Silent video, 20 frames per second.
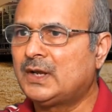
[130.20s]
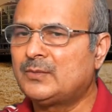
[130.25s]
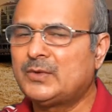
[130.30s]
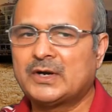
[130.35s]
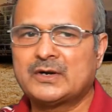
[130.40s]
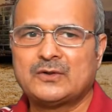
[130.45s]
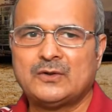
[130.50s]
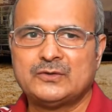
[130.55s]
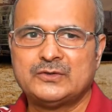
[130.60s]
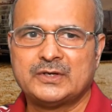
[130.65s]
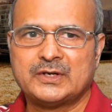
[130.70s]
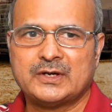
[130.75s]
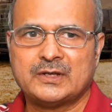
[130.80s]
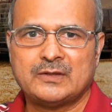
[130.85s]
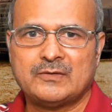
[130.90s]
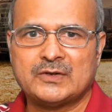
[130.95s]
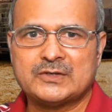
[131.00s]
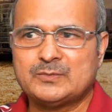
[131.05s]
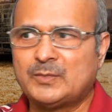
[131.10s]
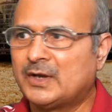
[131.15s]
I'm not closing it,
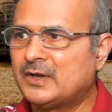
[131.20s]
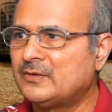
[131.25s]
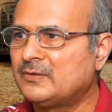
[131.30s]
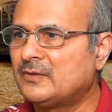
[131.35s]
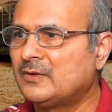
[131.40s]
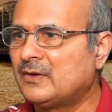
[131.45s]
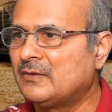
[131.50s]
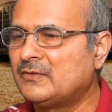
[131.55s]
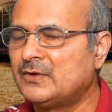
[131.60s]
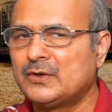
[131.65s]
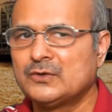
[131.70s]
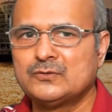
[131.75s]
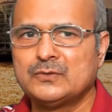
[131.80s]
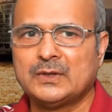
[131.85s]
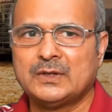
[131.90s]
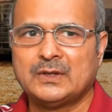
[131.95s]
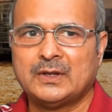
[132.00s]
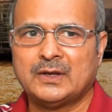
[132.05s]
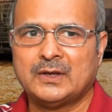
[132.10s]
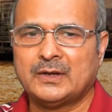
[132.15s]
otherwise my Windows
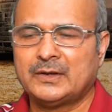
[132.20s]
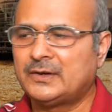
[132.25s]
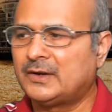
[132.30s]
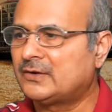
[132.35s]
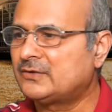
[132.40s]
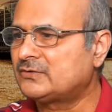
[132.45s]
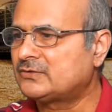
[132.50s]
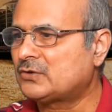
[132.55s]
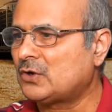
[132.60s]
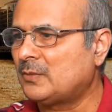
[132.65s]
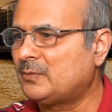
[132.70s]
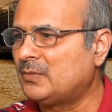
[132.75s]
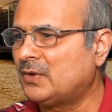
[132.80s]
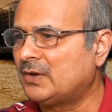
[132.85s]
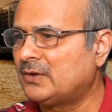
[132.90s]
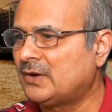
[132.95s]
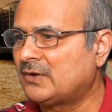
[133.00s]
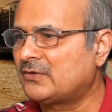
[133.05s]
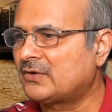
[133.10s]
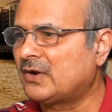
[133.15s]
will not stop,
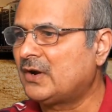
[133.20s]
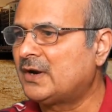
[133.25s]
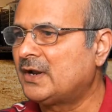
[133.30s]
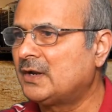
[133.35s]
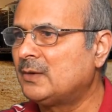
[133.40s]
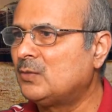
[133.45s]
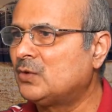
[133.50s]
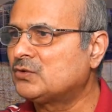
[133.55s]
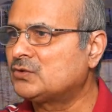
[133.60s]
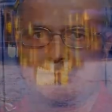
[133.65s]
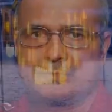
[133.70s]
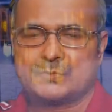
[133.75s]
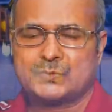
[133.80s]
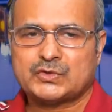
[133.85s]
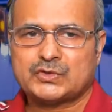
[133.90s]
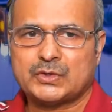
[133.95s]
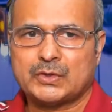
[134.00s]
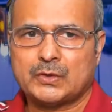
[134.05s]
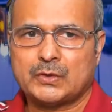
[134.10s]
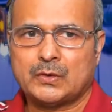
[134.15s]
not record anymore.
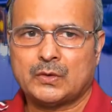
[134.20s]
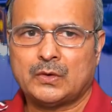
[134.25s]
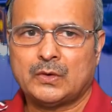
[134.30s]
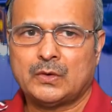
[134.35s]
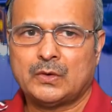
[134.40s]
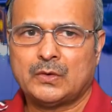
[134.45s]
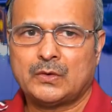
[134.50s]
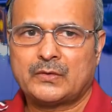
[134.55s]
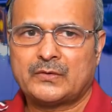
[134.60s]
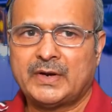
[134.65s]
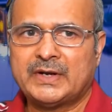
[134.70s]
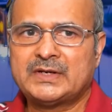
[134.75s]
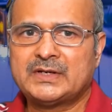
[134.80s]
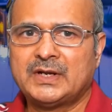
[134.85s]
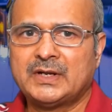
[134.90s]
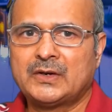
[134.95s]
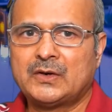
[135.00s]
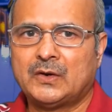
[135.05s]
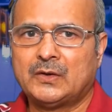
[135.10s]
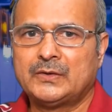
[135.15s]
So right
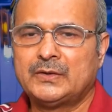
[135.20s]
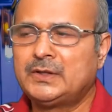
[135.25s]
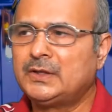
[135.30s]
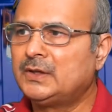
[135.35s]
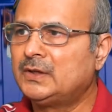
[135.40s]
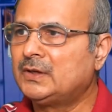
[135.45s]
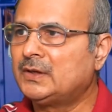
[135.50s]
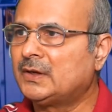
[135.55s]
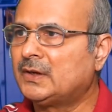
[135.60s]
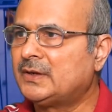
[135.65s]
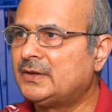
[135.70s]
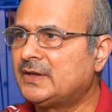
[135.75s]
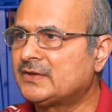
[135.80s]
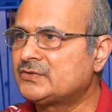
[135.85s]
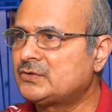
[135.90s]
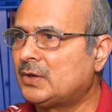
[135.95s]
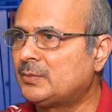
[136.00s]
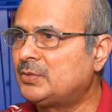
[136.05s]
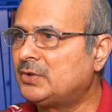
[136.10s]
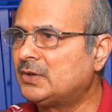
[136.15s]
click on the
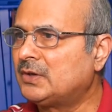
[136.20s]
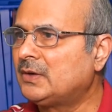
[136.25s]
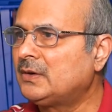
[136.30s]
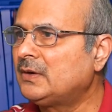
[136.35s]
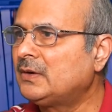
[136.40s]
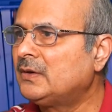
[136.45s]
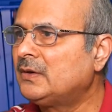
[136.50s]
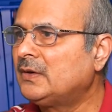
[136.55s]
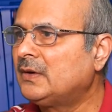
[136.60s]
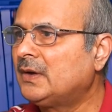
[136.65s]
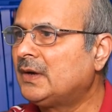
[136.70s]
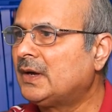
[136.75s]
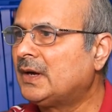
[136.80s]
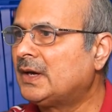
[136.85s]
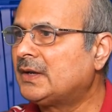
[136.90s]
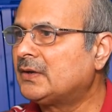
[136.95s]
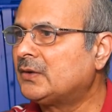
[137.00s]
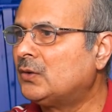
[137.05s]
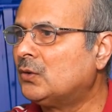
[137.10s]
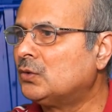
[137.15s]
desktop here,
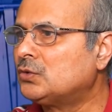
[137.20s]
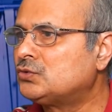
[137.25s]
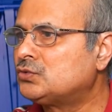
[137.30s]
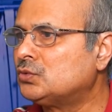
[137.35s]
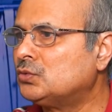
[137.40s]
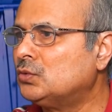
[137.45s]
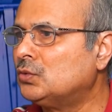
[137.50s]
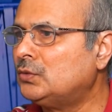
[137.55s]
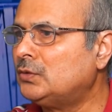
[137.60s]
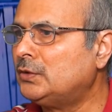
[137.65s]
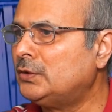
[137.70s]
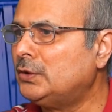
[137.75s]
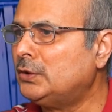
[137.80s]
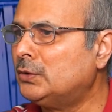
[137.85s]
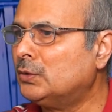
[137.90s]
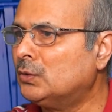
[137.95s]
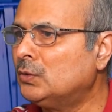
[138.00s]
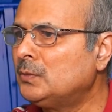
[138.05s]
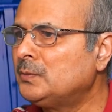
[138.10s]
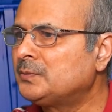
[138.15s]
and go to
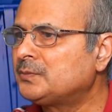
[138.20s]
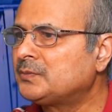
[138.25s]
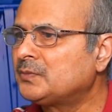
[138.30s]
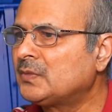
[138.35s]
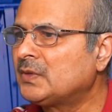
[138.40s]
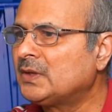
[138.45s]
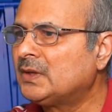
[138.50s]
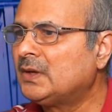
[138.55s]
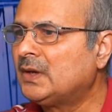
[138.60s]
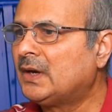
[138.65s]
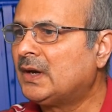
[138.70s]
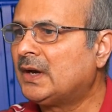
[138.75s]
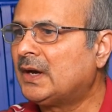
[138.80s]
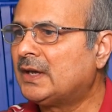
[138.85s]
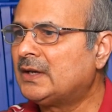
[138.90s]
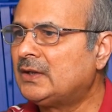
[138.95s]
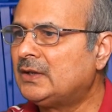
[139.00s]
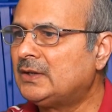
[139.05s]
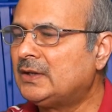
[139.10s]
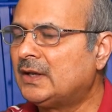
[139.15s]
New,
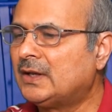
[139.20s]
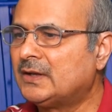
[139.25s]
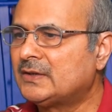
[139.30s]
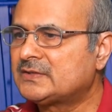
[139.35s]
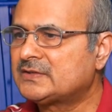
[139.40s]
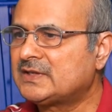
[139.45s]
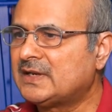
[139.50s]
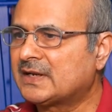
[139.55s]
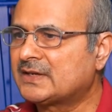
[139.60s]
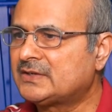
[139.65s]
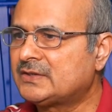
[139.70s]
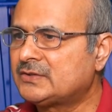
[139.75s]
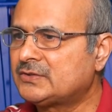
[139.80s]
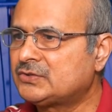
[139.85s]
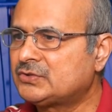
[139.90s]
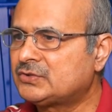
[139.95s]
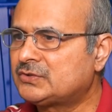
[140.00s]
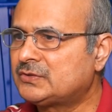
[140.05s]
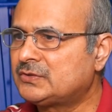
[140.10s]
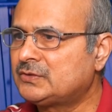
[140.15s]
and select
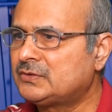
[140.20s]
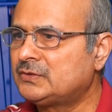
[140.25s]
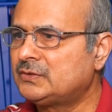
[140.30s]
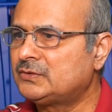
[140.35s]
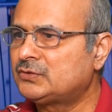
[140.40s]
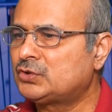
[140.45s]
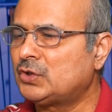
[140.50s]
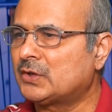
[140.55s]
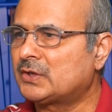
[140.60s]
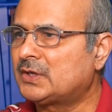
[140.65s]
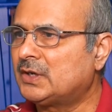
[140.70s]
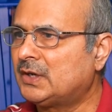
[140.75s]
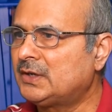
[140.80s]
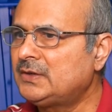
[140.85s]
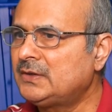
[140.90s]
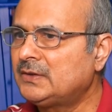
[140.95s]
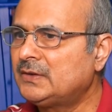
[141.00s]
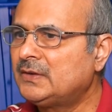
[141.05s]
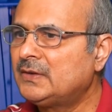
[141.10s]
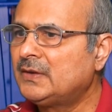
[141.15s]
sh
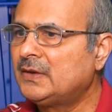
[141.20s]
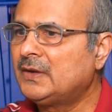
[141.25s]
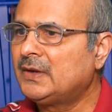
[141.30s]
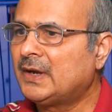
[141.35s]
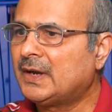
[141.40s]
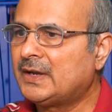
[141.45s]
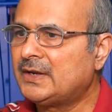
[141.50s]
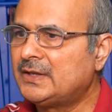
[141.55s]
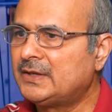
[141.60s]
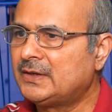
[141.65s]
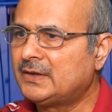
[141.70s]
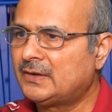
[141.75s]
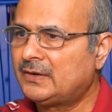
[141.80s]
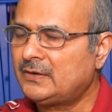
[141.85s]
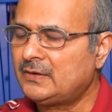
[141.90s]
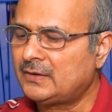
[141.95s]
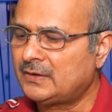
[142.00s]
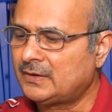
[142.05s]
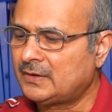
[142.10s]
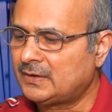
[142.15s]
Shortcut and
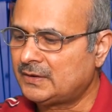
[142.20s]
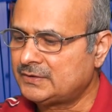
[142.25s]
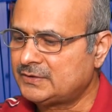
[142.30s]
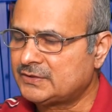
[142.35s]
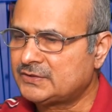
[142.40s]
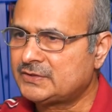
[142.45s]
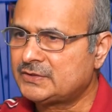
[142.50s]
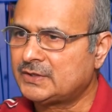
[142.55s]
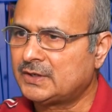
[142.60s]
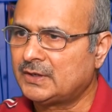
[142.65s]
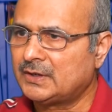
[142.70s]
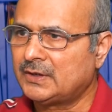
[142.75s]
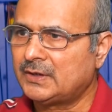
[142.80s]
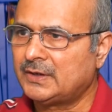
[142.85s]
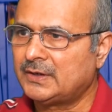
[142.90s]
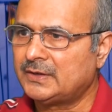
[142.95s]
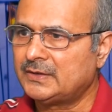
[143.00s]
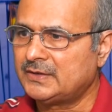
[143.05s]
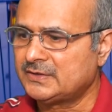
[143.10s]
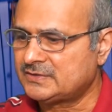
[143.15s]
here, uh, just uh,
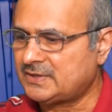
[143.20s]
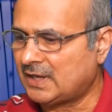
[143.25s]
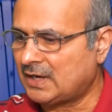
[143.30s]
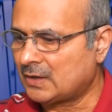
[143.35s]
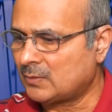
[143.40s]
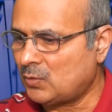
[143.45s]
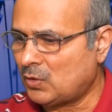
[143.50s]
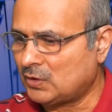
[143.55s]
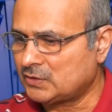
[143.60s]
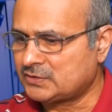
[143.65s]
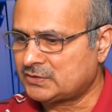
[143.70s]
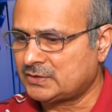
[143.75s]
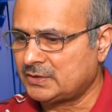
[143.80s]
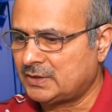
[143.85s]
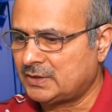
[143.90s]
in this dialog box,